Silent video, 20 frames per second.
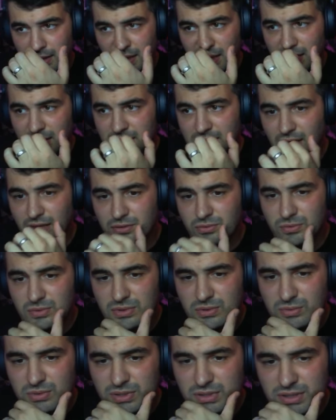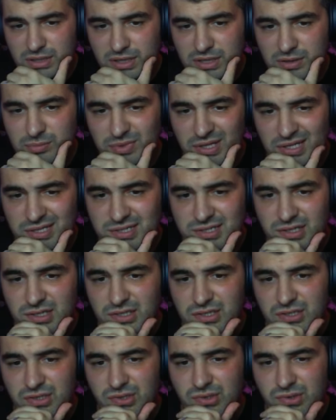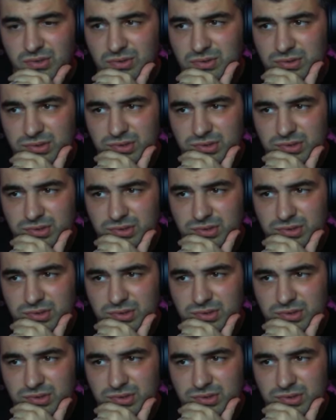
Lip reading: I would want to keep that Sanji though.